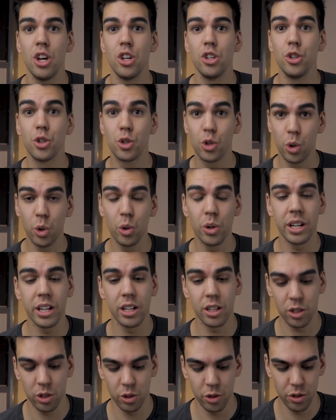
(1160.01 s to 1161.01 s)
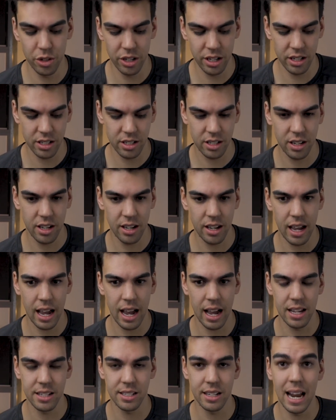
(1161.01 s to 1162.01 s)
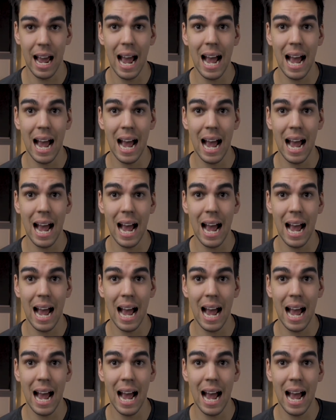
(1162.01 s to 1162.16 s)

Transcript: You could include it as an